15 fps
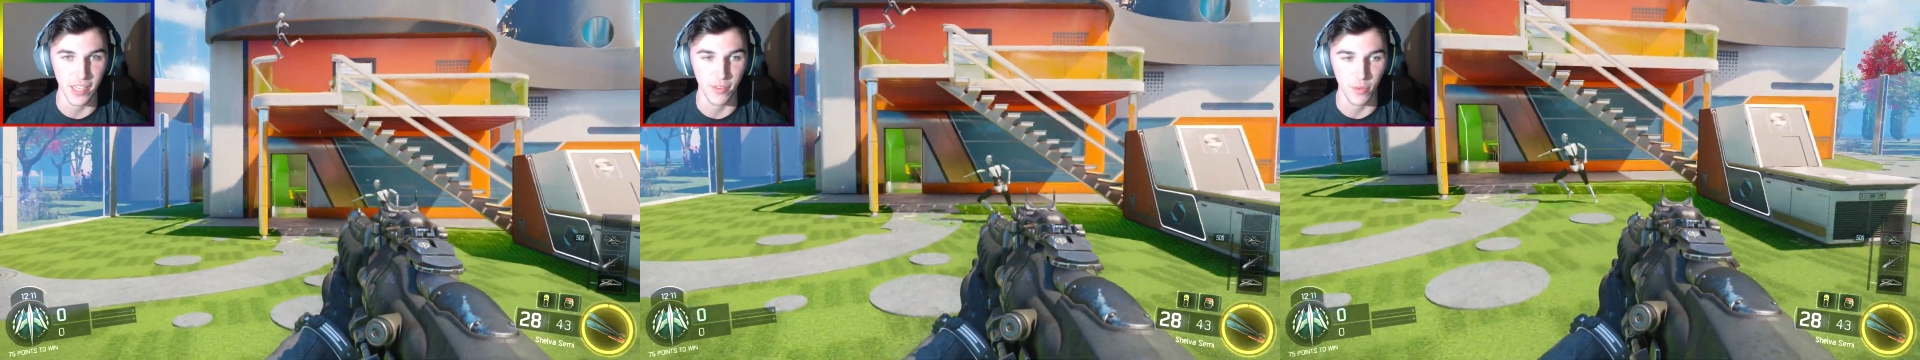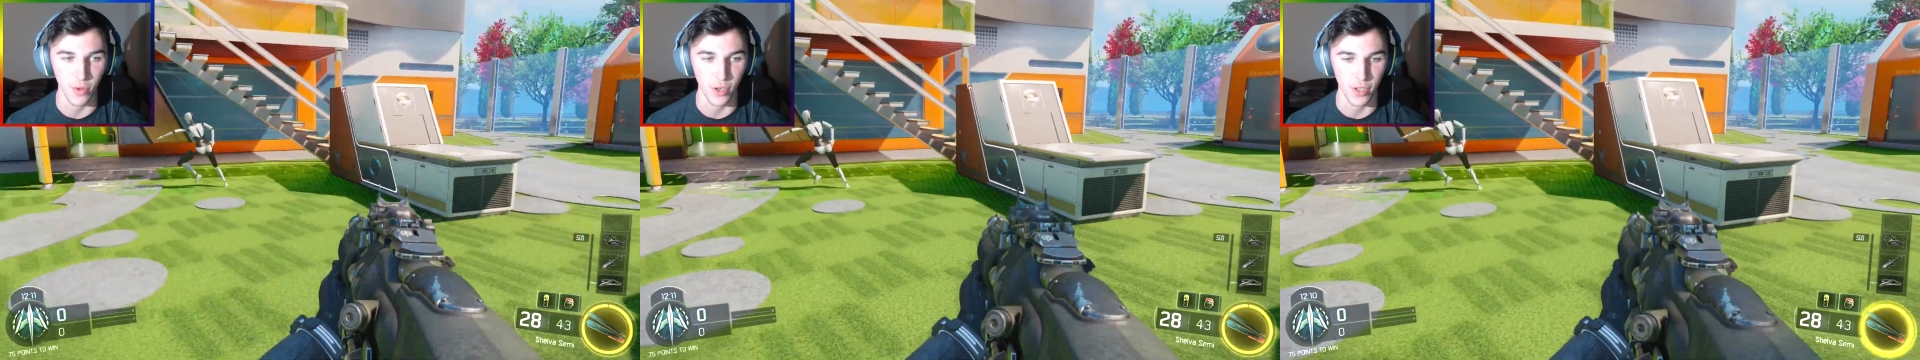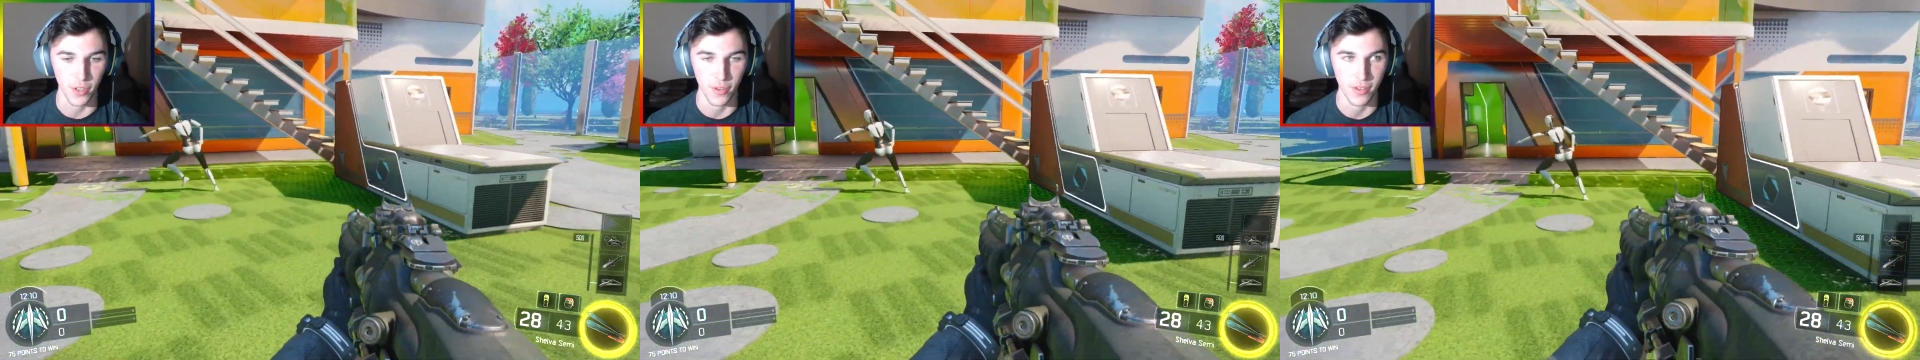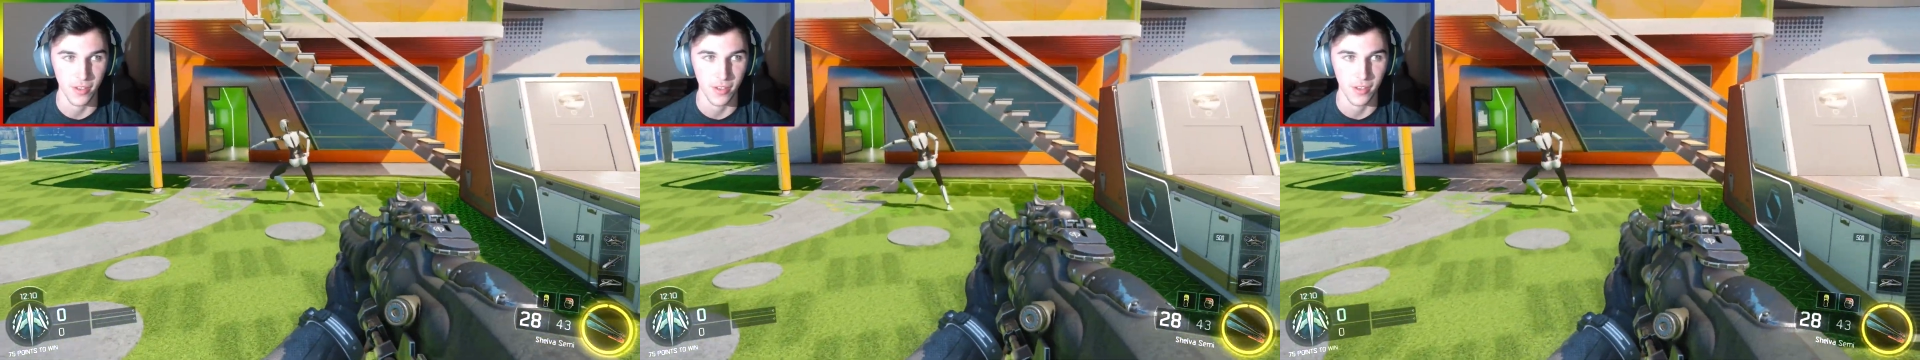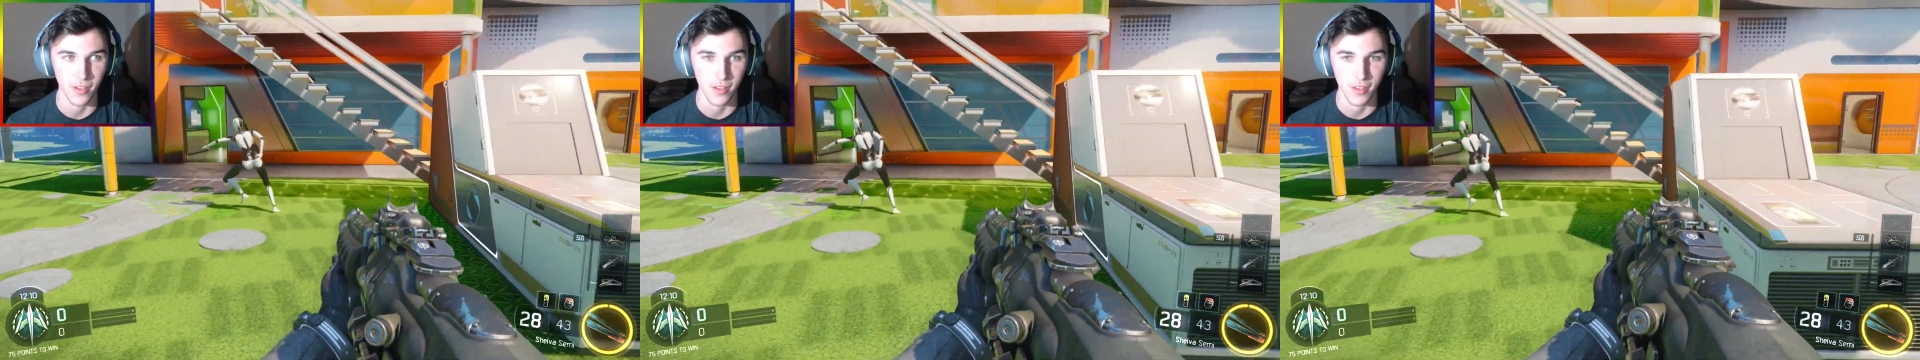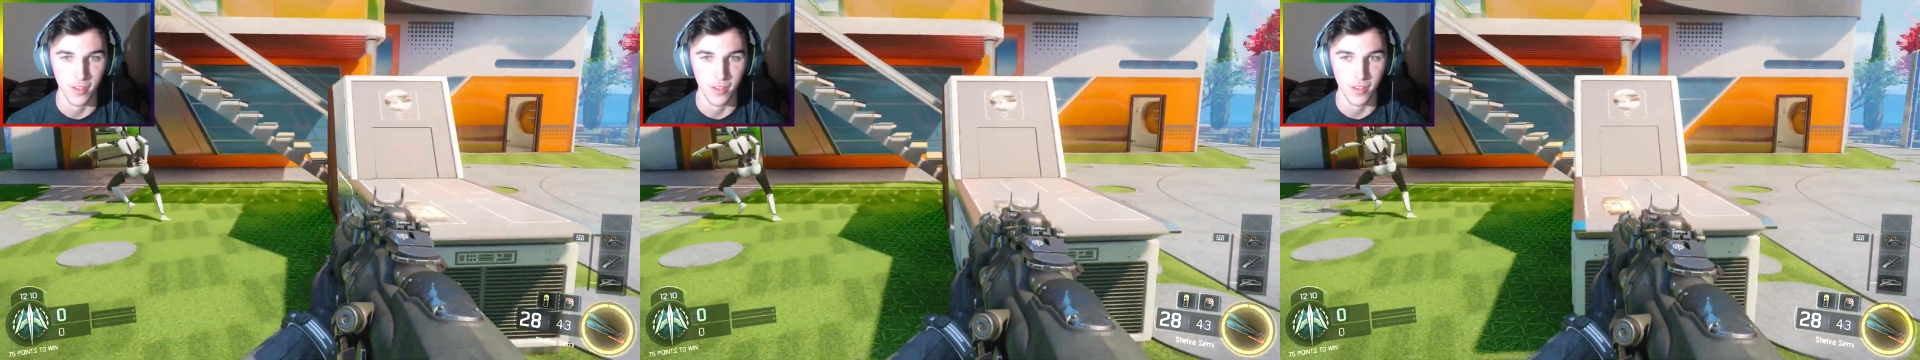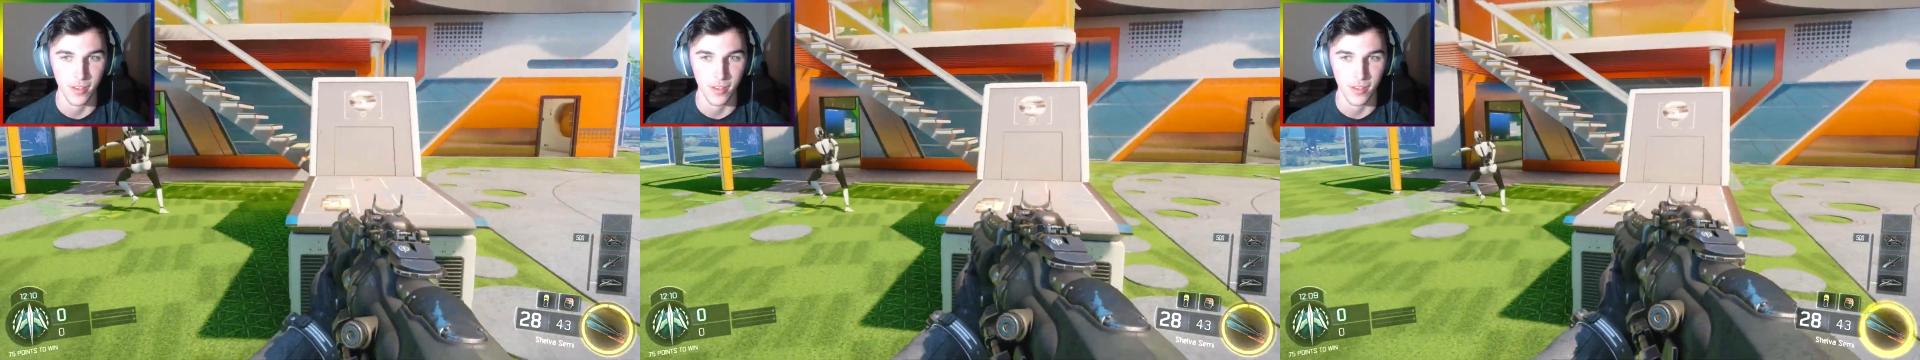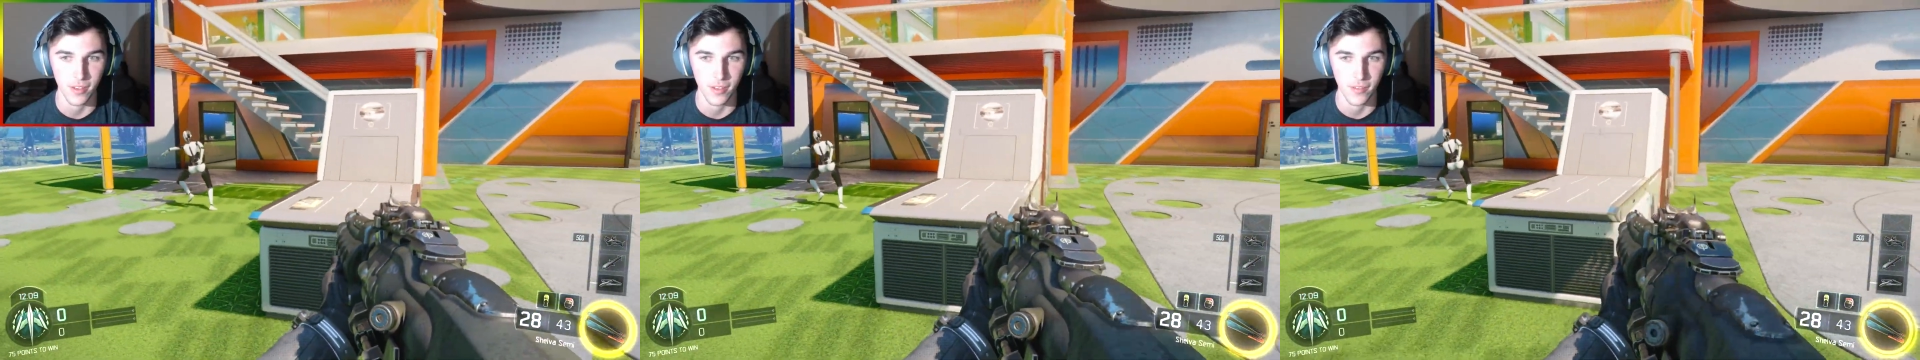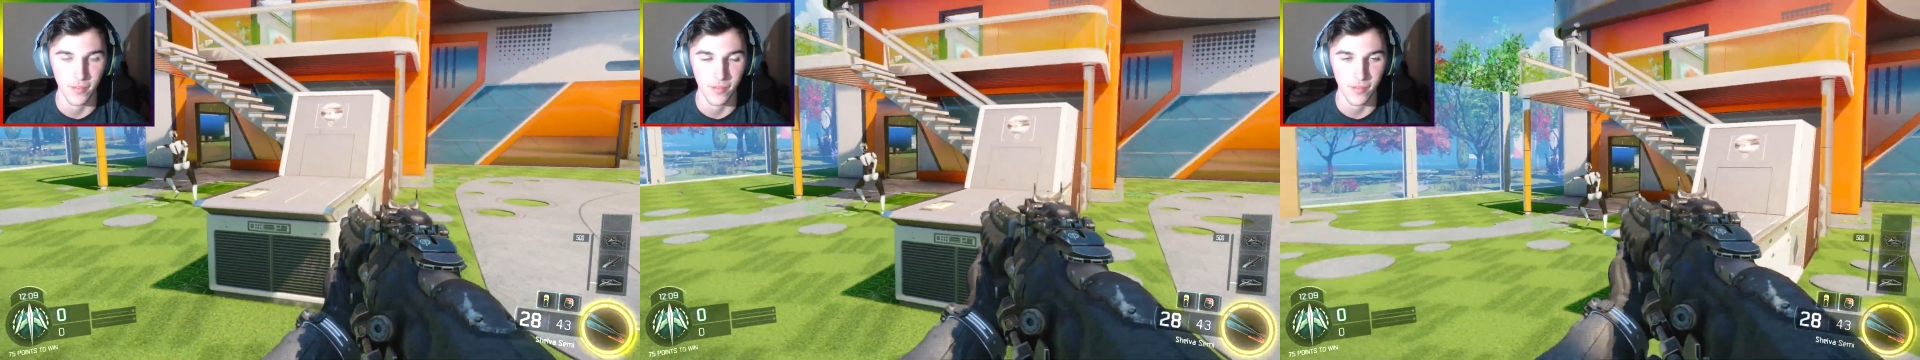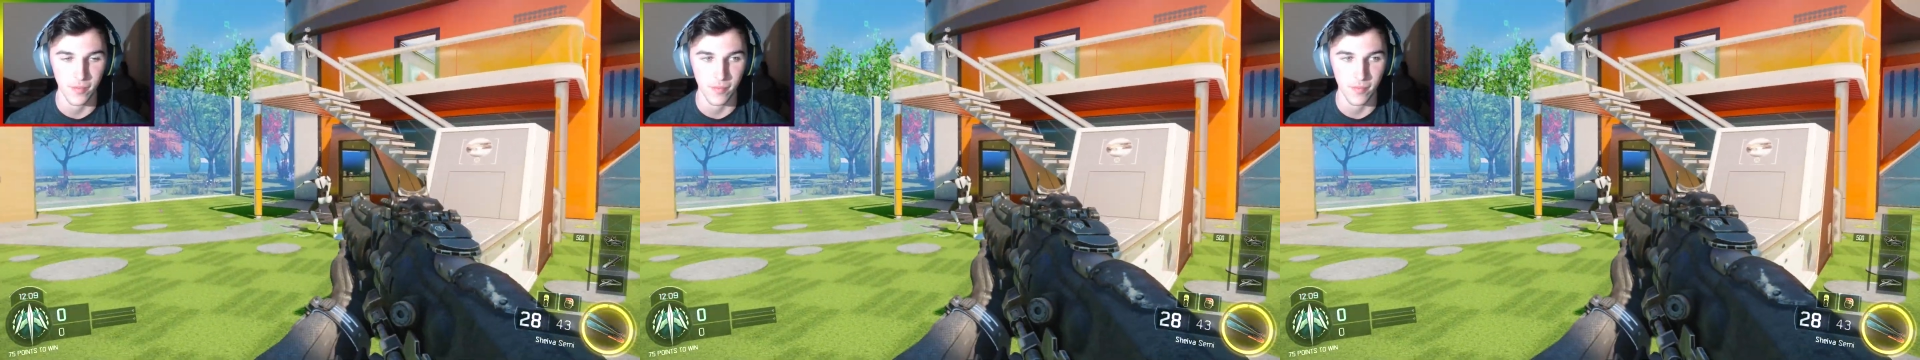David, where are you?
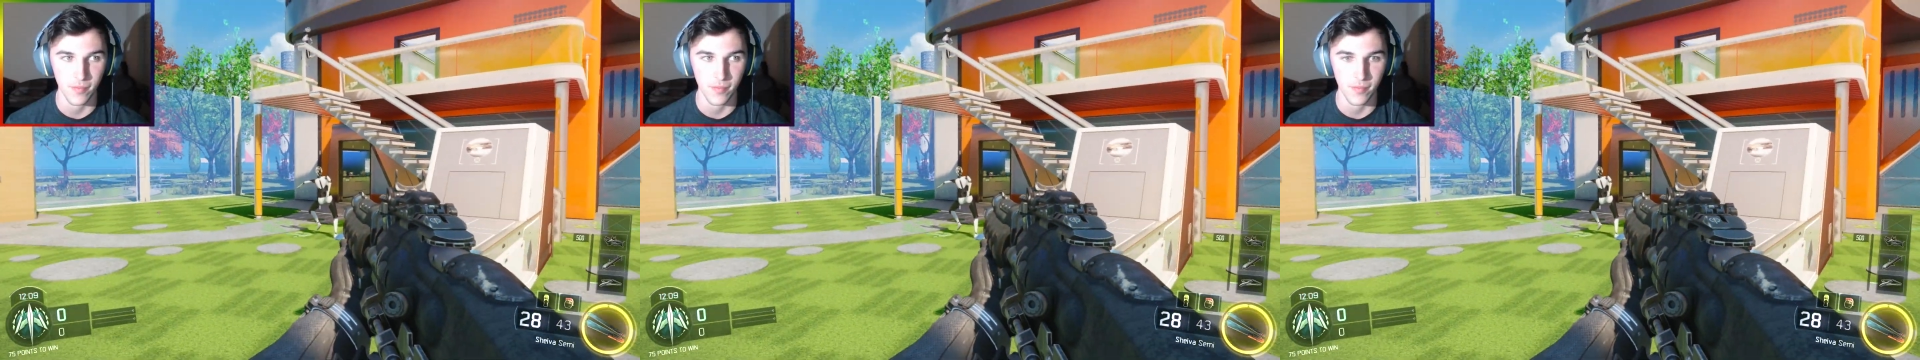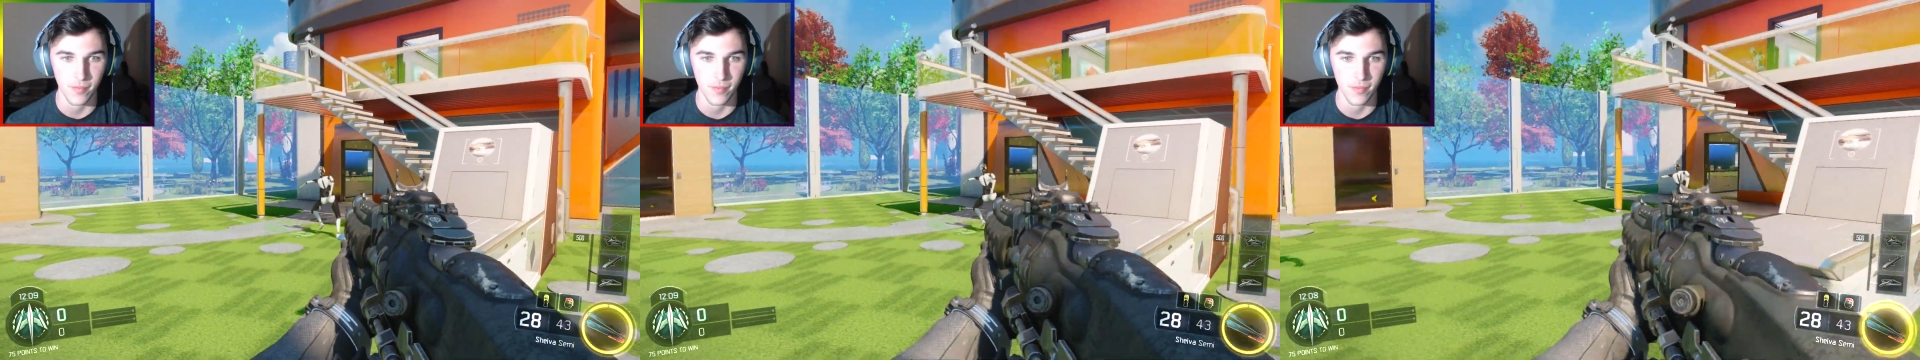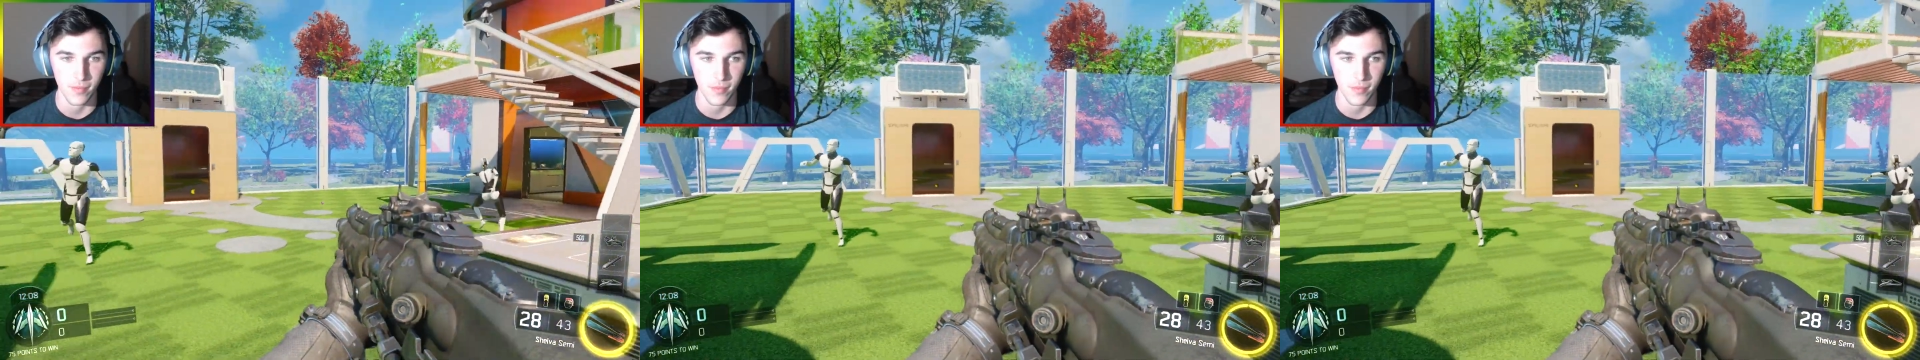I'm